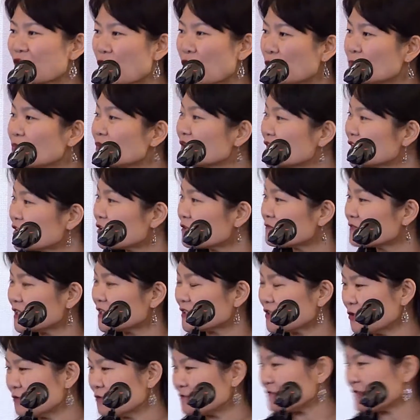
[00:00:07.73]
opening of the
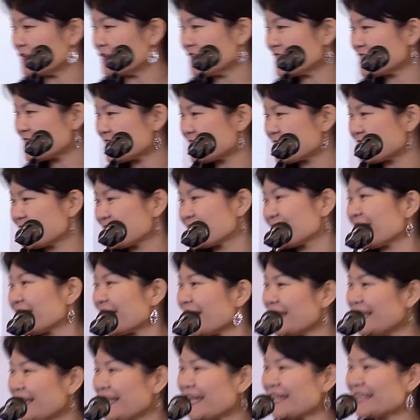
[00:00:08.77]
conference.
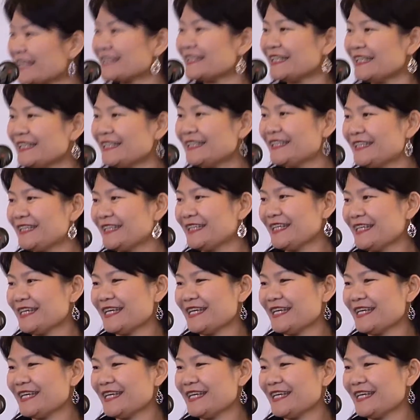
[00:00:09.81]
I liked it.